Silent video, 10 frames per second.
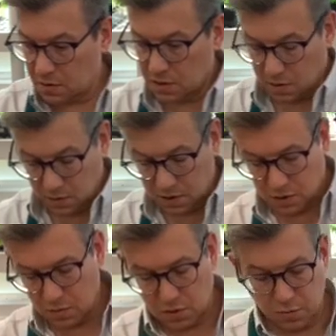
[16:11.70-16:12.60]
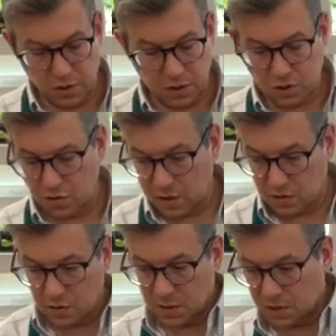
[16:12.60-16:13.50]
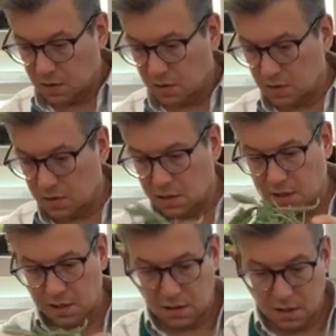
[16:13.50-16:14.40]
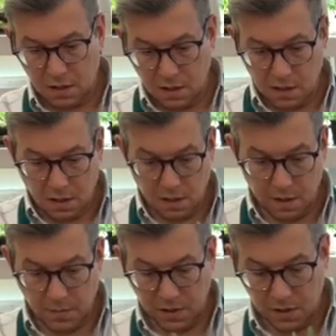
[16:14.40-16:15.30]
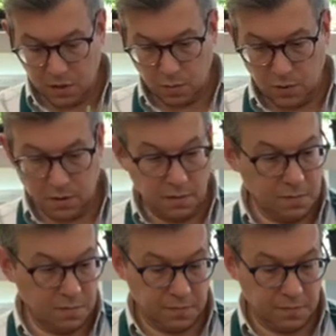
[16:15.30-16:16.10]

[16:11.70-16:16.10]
that one. This one's pretty straight, so I'm not going to use that. This one,